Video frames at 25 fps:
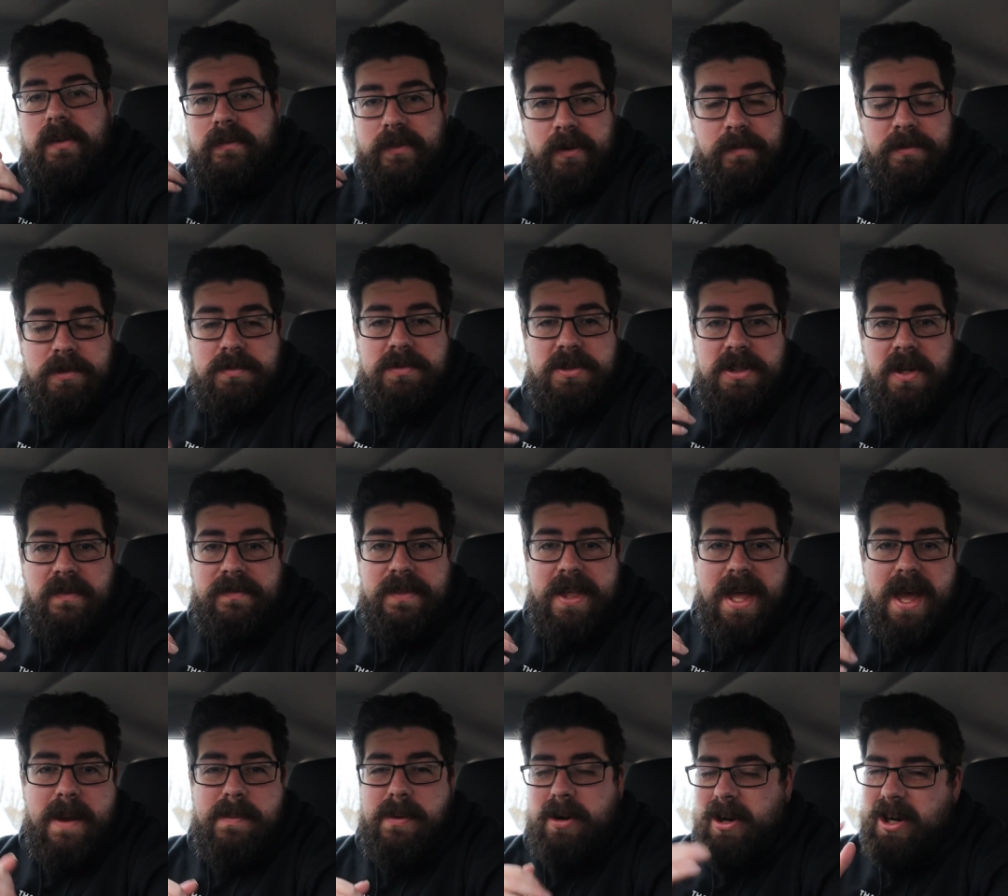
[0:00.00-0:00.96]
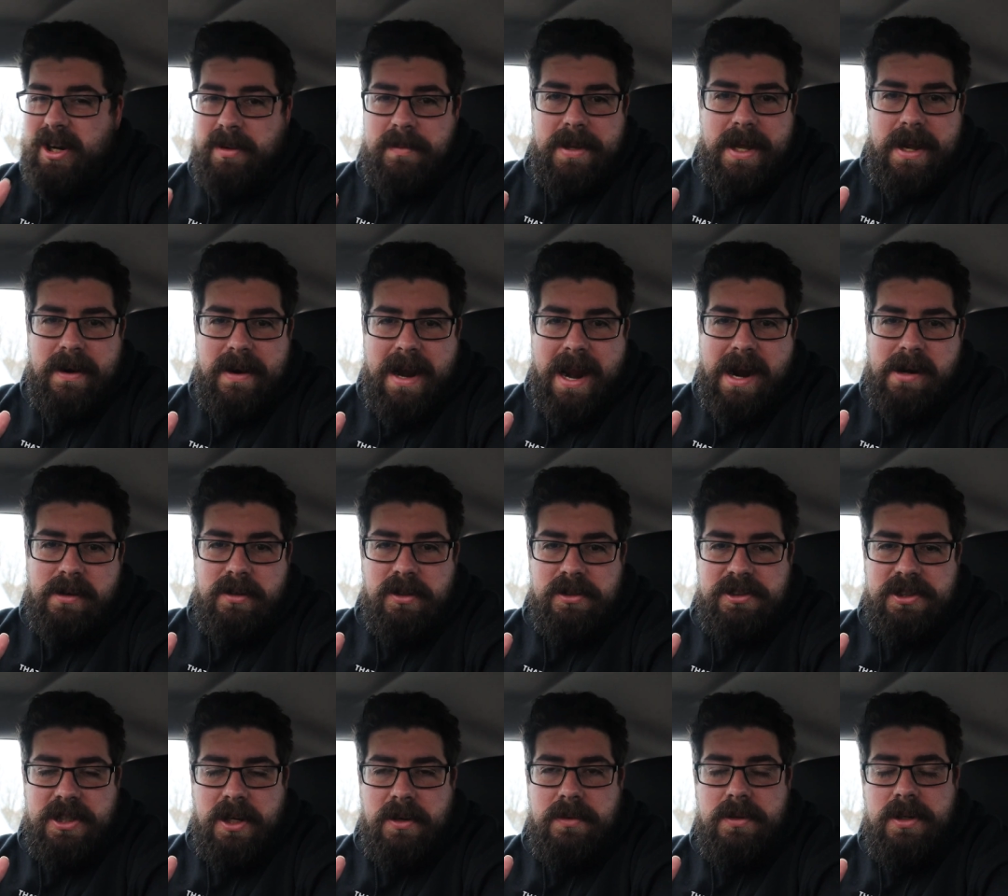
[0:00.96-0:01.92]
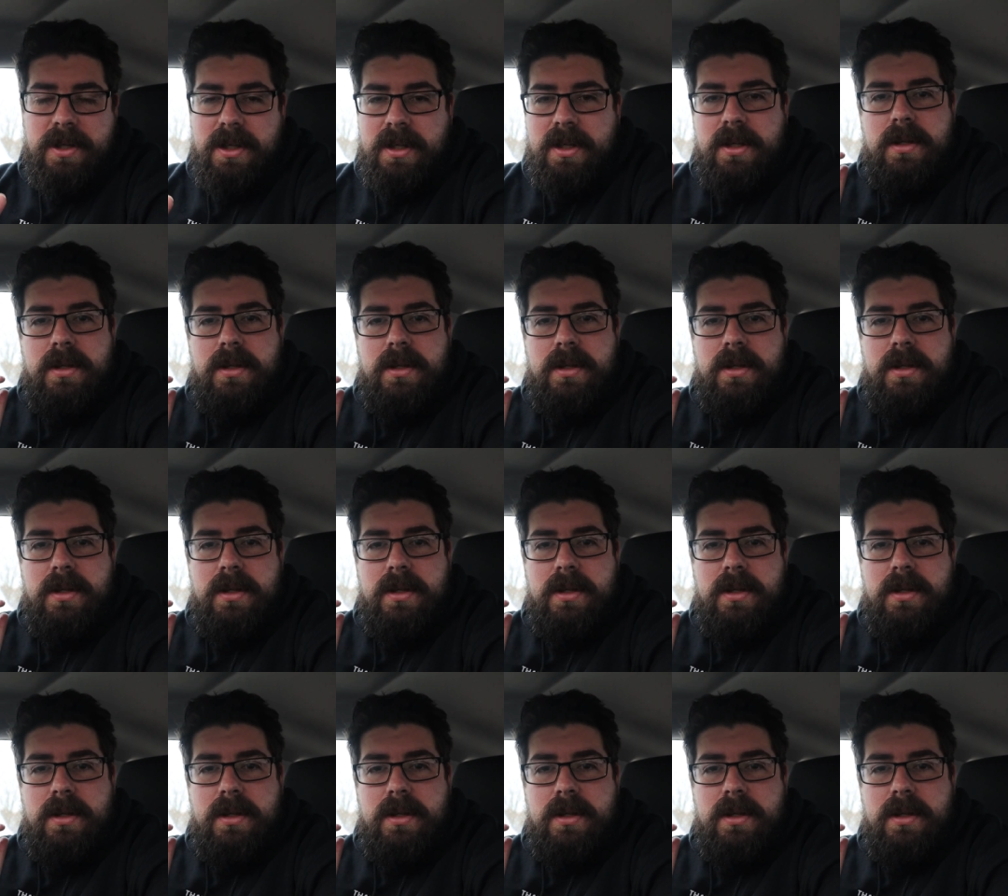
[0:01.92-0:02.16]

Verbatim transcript: film some stuff there, probably going to be here an hour or so.